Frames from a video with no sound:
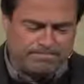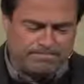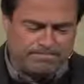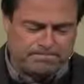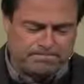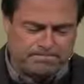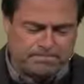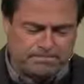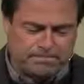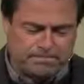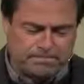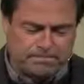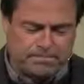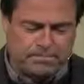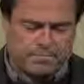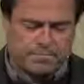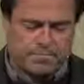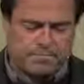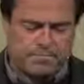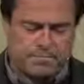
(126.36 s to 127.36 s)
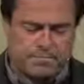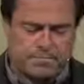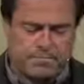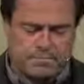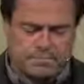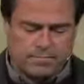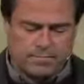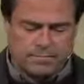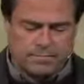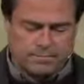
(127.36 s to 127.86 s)

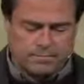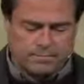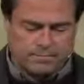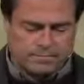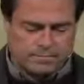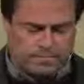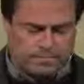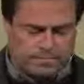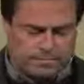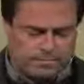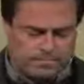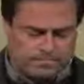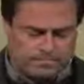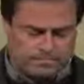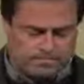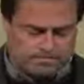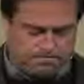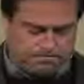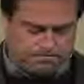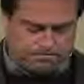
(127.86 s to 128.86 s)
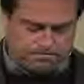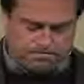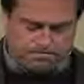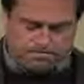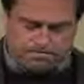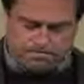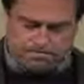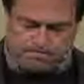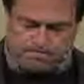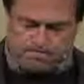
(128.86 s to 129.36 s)

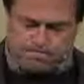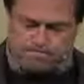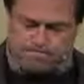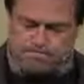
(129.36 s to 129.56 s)
Nothing is said.